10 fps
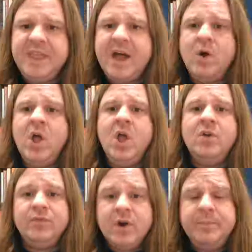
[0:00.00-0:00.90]
Now,
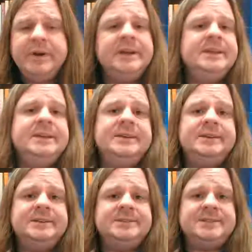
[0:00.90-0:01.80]
FERPA
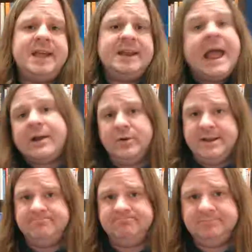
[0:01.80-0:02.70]
is an
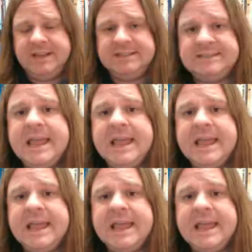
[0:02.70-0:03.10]
acronym. It